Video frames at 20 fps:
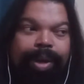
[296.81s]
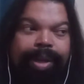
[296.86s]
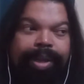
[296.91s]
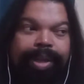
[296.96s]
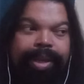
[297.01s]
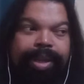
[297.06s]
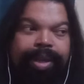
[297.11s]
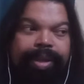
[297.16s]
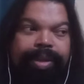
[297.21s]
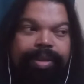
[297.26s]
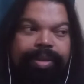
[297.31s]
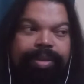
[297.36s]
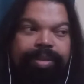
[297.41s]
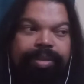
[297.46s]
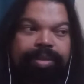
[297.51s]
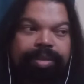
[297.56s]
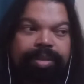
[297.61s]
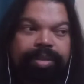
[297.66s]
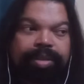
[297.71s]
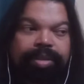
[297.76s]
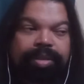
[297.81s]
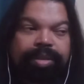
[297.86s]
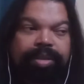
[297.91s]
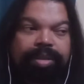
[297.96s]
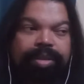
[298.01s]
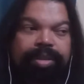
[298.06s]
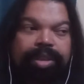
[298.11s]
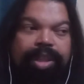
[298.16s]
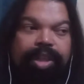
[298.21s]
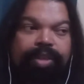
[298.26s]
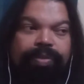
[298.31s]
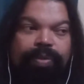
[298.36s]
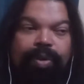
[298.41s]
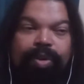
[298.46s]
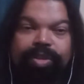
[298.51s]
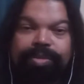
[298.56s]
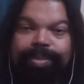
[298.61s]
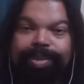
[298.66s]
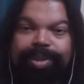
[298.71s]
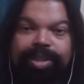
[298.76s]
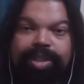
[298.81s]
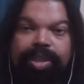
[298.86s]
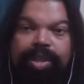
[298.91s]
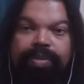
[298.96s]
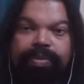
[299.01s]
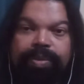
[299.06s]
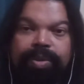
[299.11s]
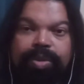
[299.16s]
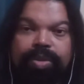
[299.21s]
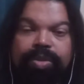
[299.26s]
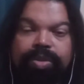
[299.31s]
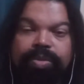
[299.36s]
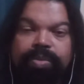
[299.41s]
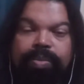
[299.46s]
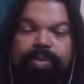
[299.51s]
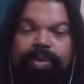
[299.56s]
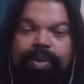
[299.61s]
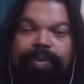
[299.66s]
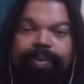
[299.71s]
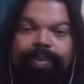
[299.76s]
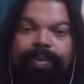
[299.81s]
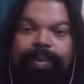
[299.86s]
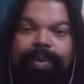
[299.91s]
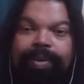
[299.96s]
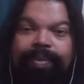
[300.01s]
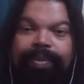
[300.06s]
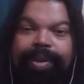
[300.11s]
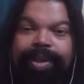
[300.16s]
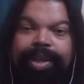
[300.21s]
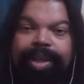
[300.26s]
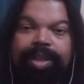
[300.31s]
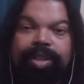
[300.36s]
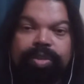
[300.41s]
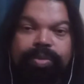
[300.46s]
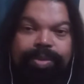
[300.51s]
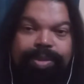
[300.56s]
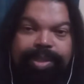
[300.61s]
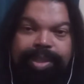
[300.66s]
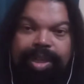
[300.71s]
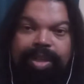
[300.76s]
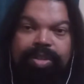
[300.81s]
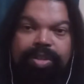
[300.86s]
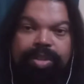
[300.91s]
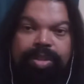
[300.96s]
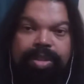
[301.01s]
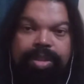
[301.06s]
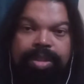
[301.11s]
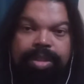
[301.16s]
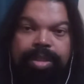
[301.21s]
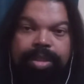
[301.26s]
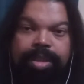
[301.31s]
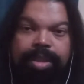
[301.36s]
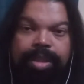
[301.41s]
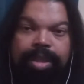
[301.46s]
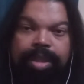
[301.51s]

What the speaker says: can as far as myself goes, whatever I can, so it sounds good.